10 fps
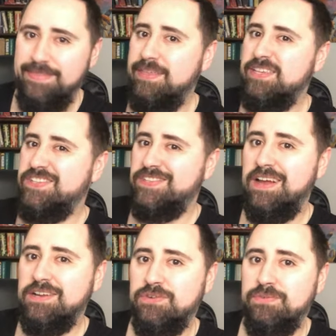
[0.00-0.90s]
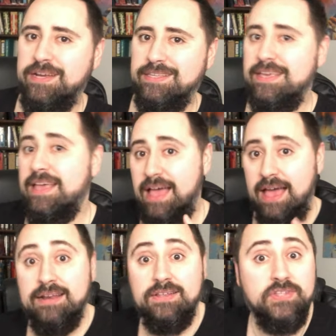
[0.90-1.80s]
This is not correct,
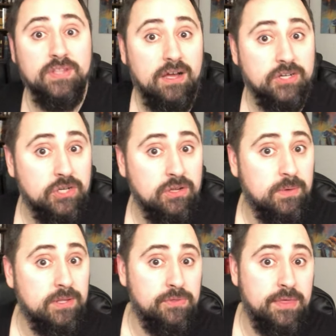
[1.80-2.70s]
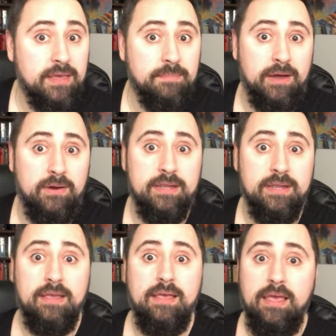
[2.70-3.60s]
and it is logical when you think about
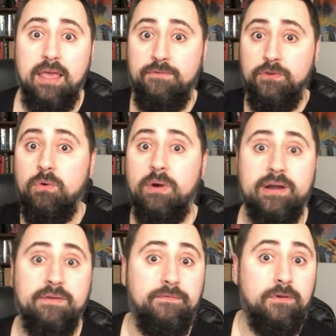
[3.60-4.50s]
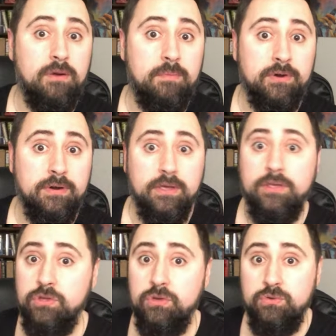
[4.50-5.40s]
it. If you are a farmer,
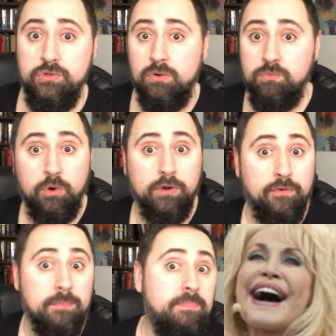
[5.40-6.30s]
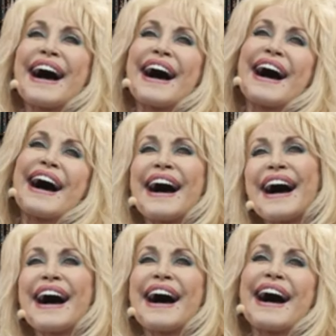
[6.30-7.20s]
you don't work from 9 to
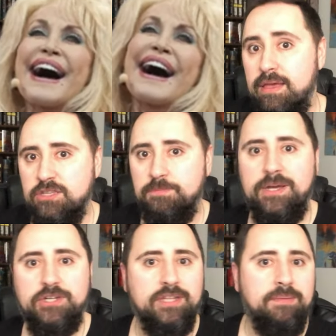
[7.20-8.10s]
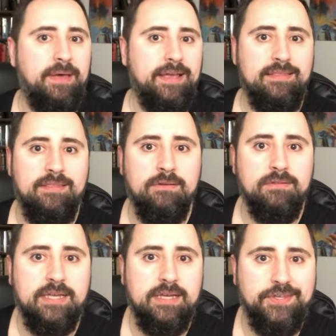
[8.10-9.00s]
5, especially back in the
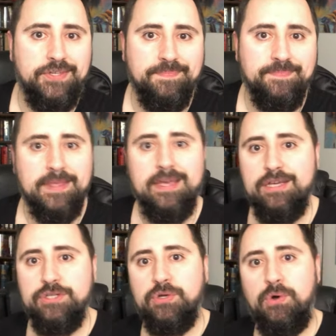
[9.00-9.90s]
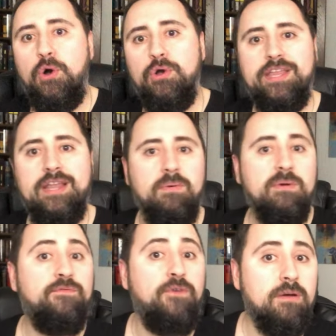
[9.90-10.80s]
old days. So
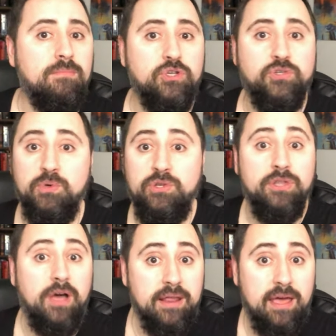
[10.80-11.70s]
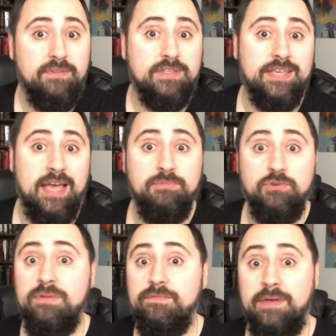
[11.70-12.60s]
Okinawan farmers would not have the time
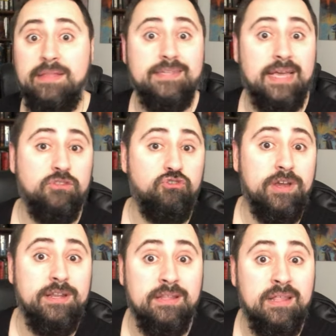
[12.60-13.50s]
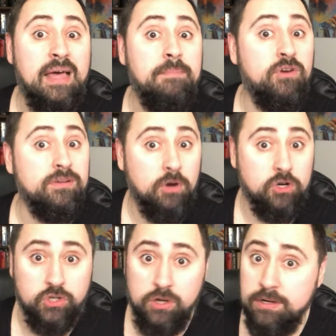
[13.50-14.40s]
to invent and train an elaborate
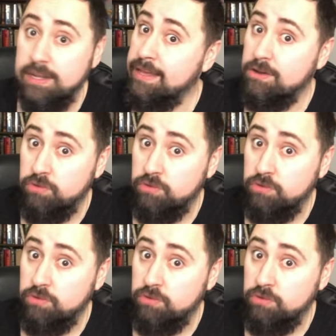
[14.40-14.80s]
martial art like